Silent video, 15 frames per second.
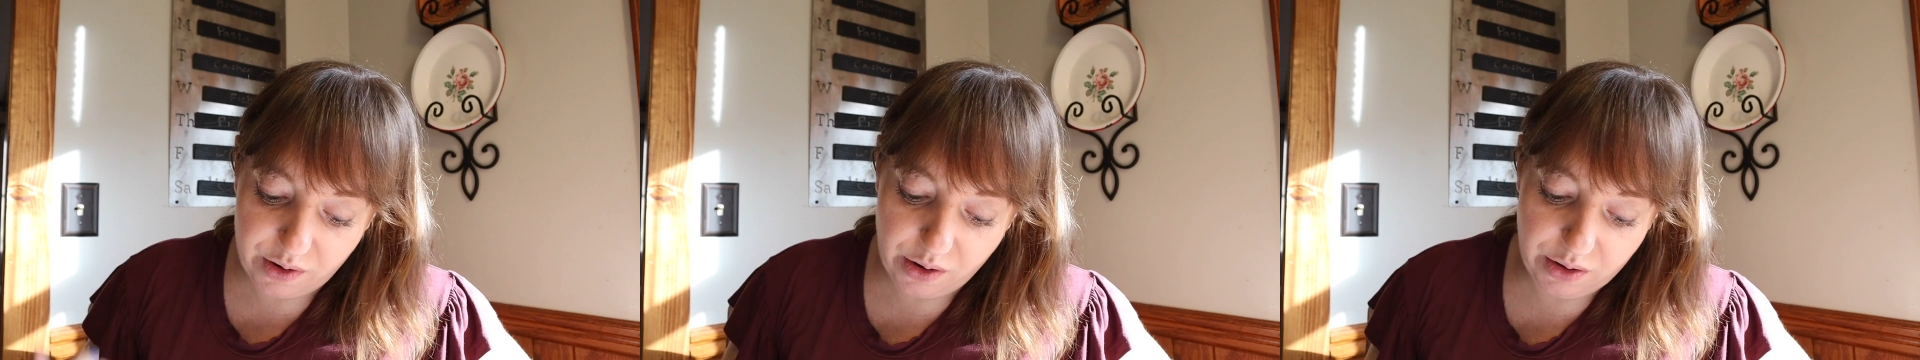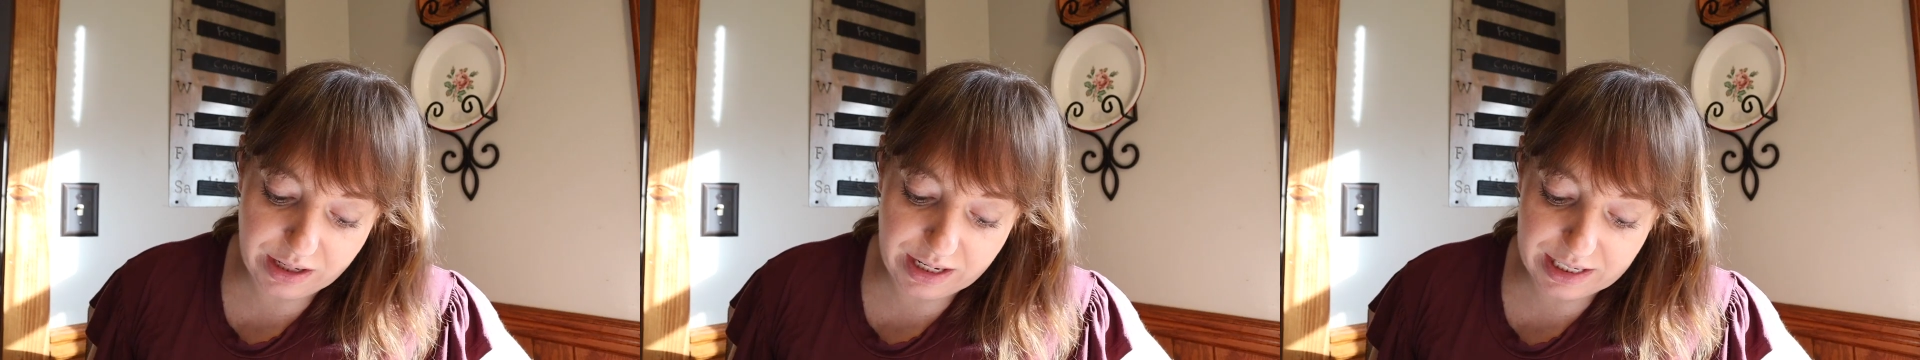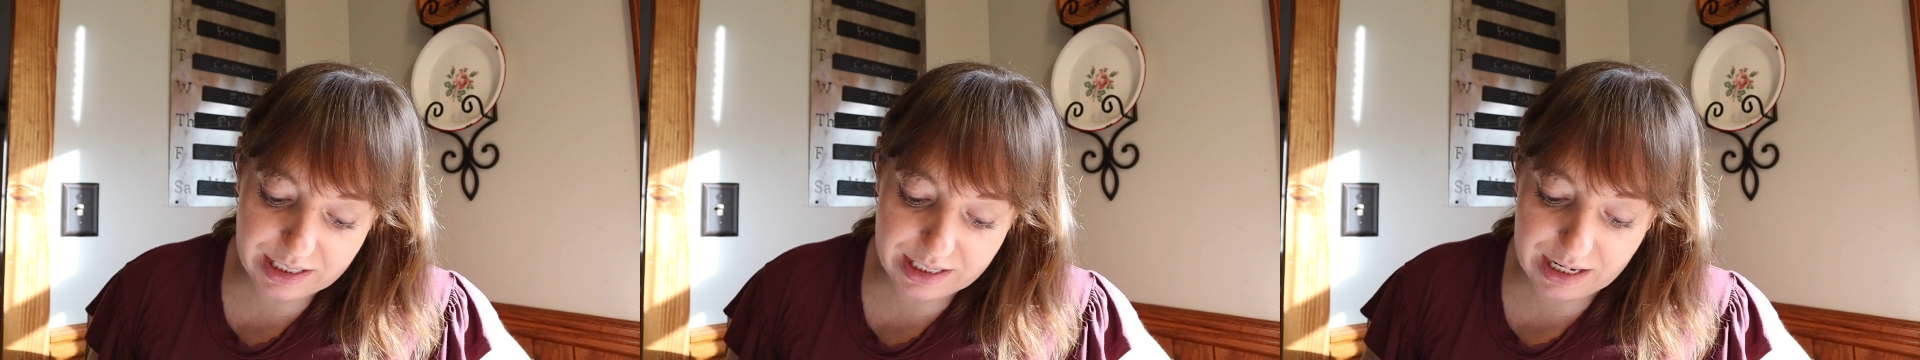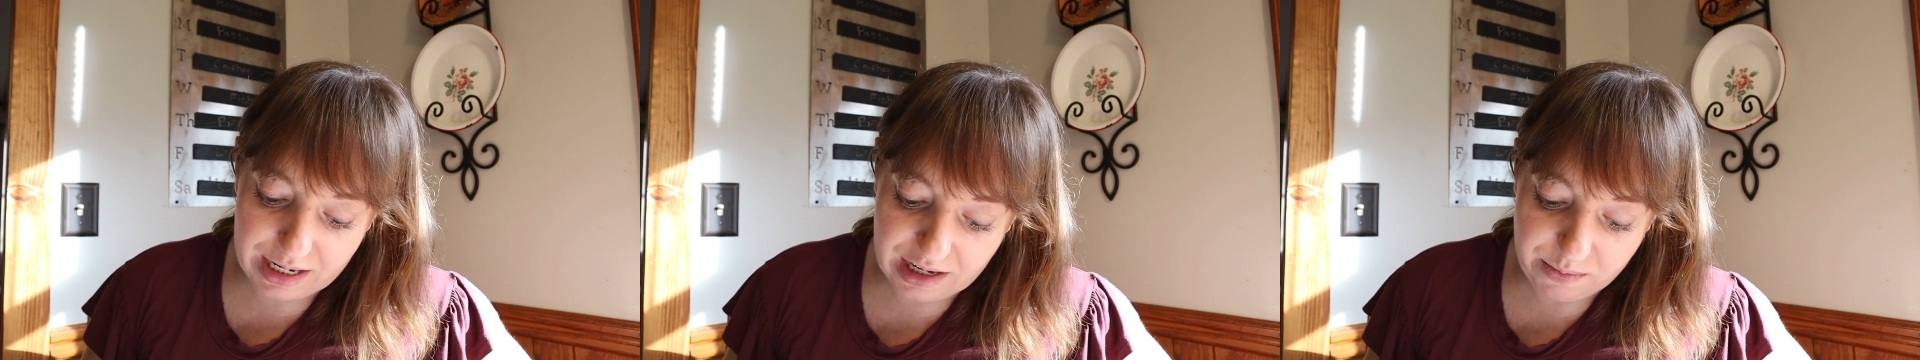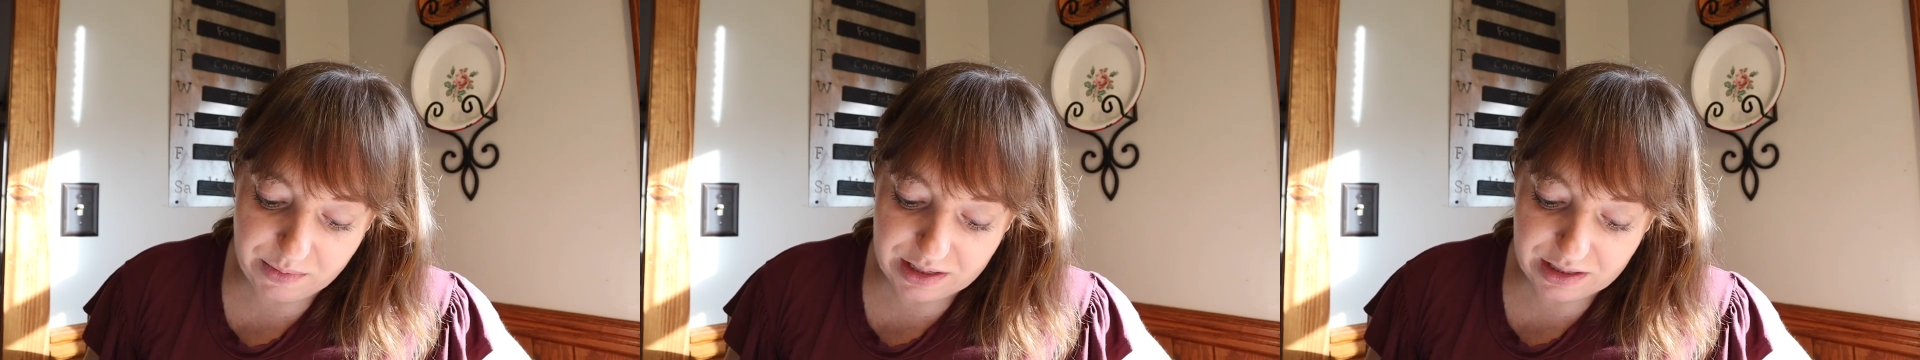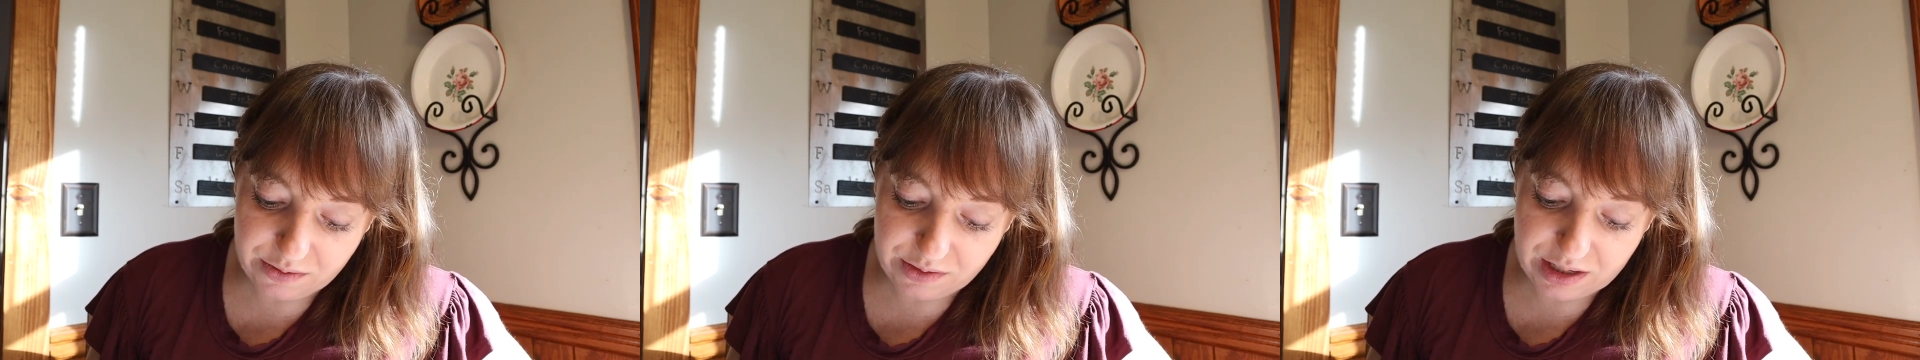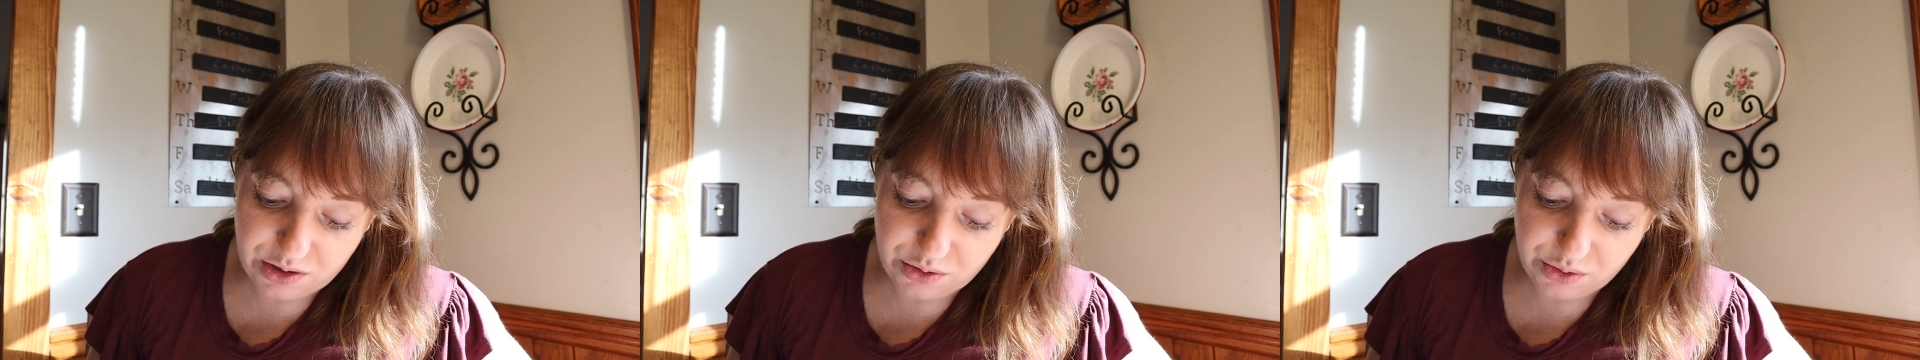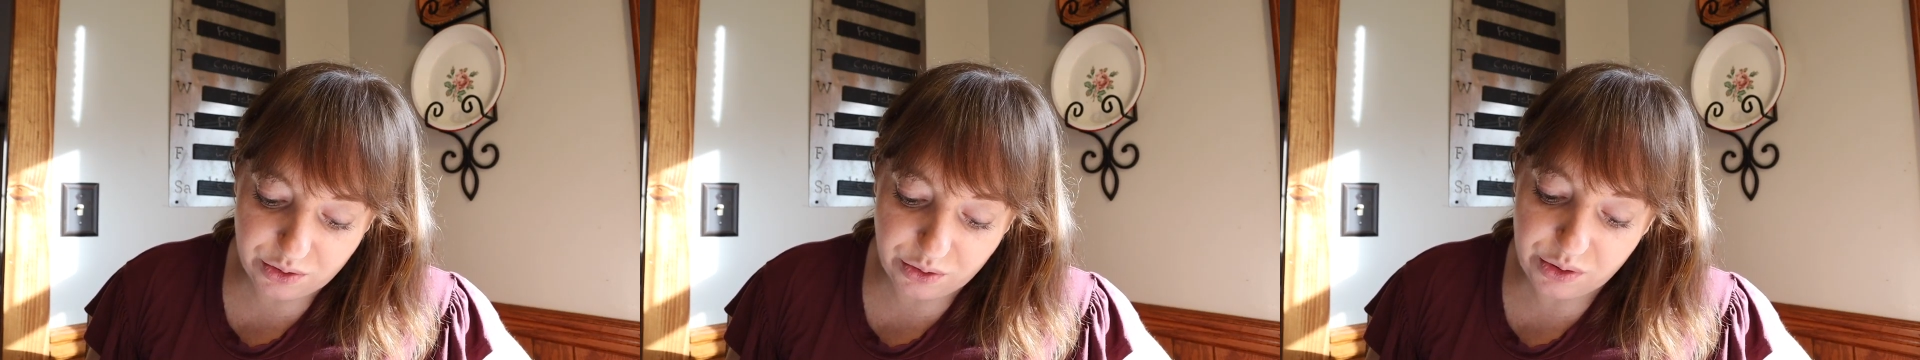fought against the enemies of
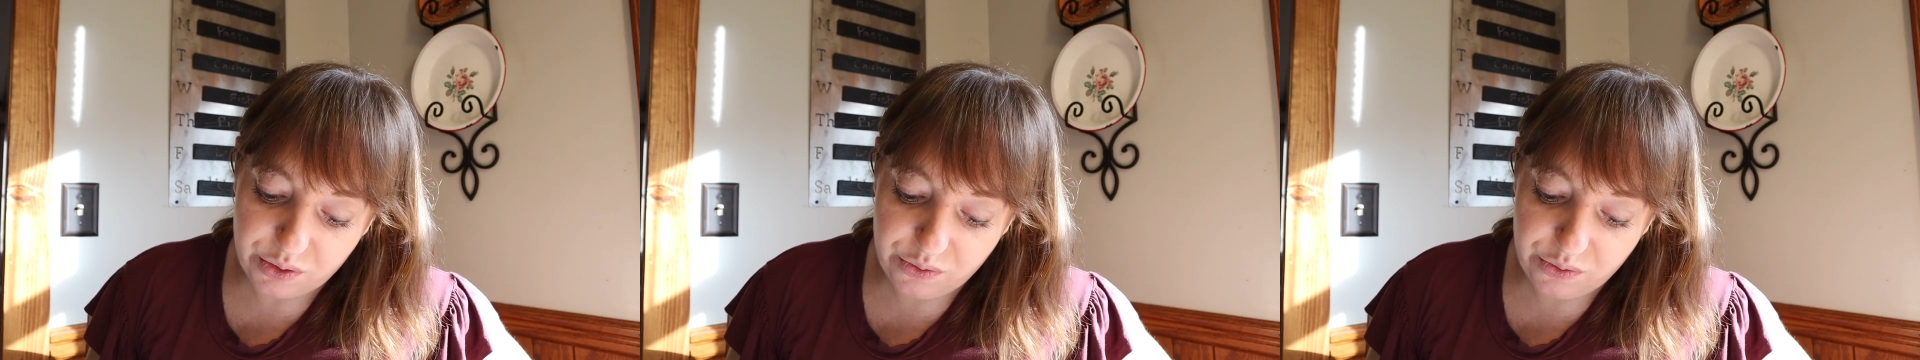Israel,